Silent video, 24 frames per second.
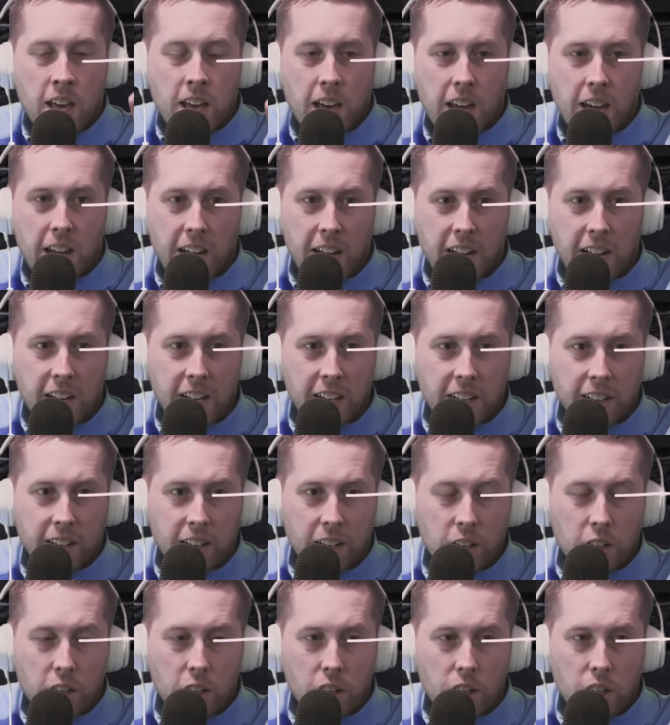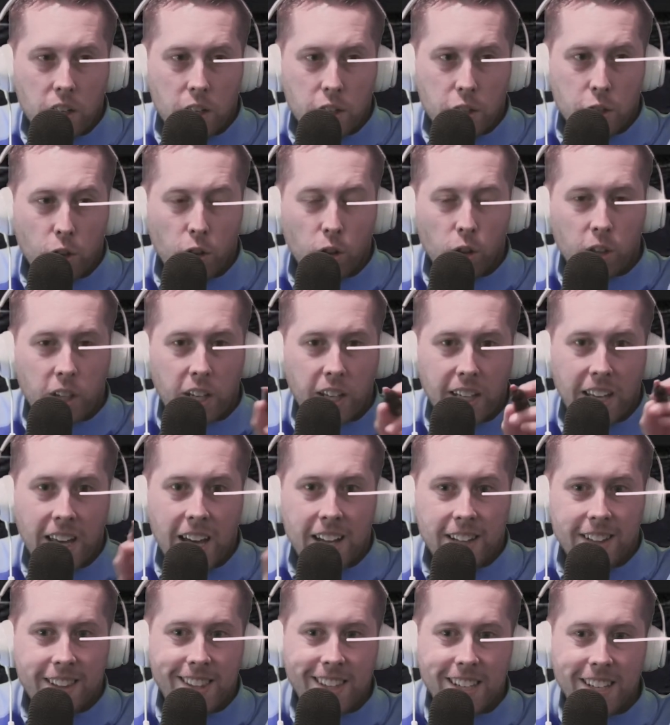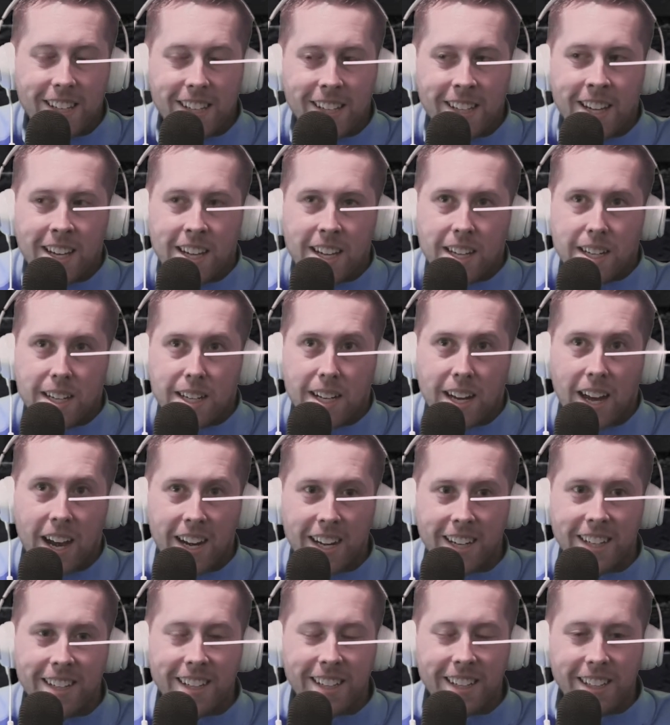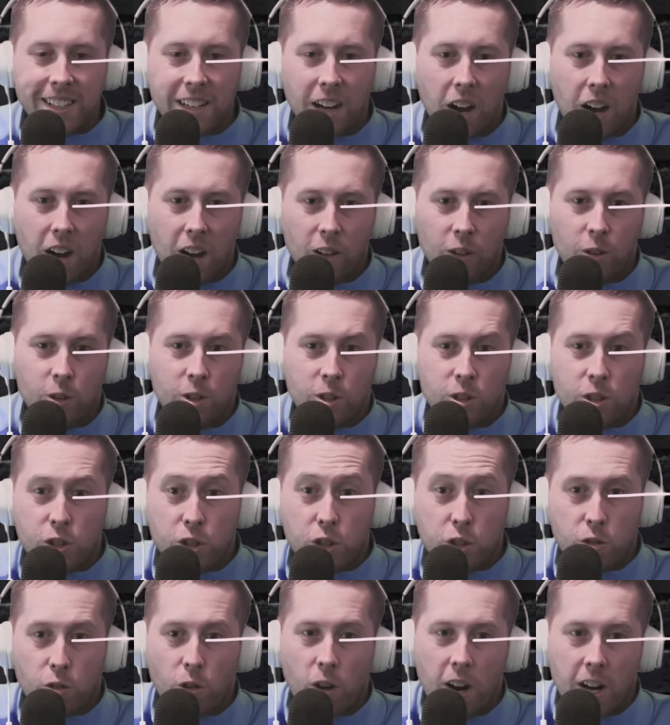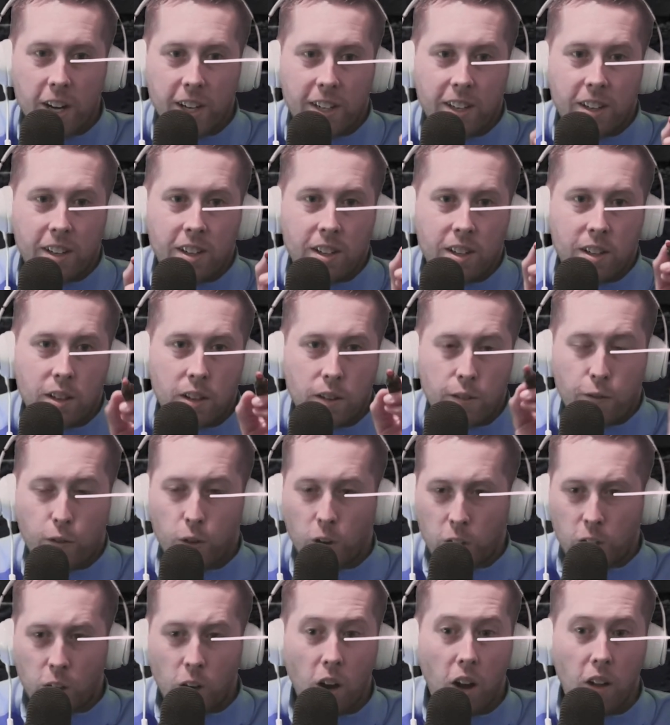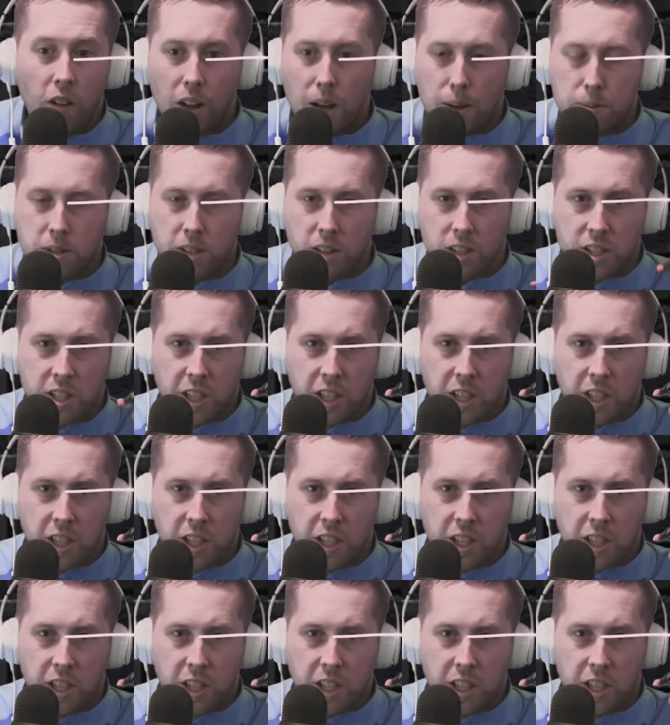and you're looking at the $90 strike for a call option.